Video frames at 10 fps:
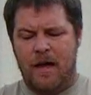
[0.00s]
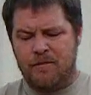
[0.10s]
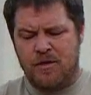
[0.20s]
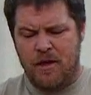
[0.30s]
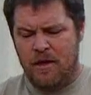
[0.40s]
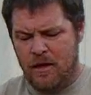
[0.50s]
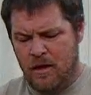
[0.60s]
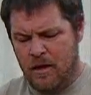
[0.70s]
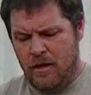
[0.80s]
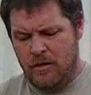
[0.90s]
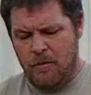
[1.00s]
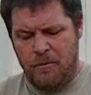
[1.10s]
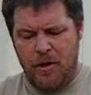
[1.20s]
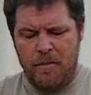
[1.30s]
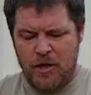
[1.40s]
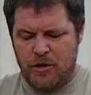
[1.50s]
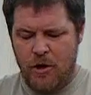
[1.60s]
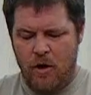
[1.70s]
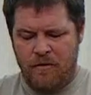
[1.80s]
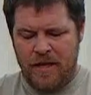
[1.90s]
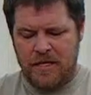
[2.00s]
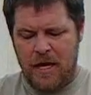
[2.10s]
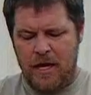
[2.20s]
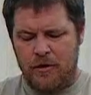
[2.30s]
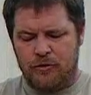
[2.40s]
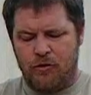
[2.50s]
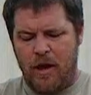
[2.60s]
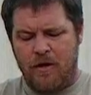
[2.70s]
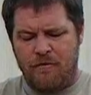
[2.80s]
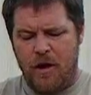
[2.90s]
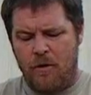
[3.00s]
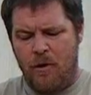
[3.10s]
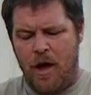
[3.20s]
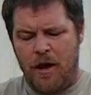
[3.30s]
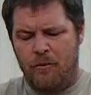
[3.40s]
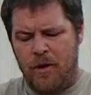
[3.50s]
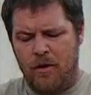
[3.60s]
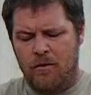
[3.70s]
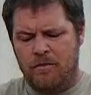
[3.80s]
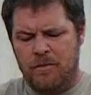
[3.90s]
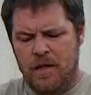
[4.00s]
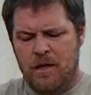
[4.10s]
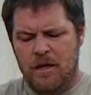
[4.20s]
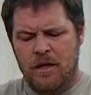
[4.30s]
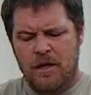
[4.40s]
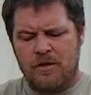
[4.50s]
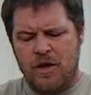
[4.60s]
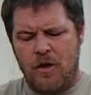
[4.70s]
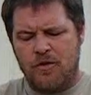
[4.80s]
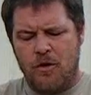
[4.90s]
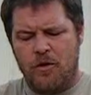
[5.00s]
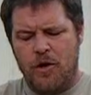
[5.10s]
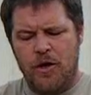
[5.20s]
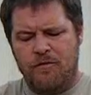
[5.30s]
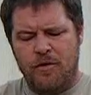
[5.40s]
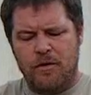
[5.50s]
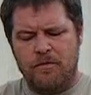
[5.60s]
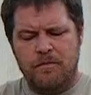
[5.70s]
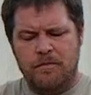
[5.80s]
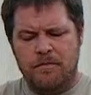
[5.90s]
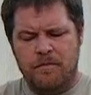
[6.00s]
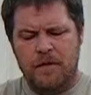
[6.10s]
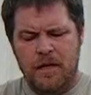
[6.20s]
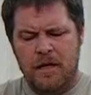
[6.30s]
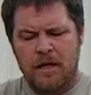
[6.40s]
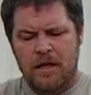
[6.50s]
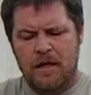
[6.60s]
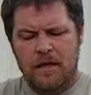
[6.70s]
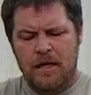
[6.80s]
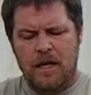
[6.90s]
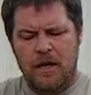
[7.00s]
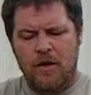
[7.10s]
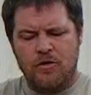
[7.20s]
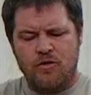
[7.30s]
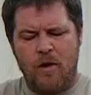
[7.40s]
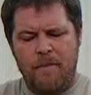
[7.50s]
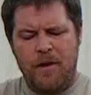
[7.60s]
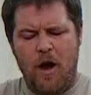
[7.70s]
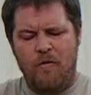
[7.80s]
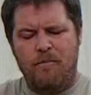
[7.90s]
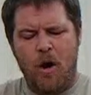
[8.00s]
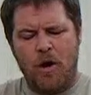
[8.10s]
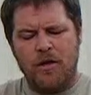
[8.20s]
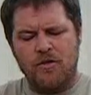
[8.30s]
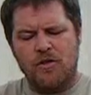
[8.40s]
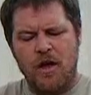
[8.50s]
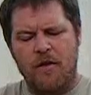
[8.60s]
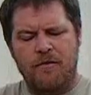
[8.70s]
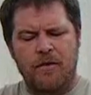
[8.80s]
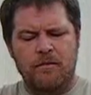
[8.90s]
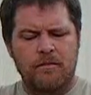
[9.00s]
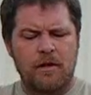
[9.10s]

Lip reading: times. You pretty much know if I tell you it'll strike a ferro rod, it will. It's also good for getting here and scraping off bark and stuff.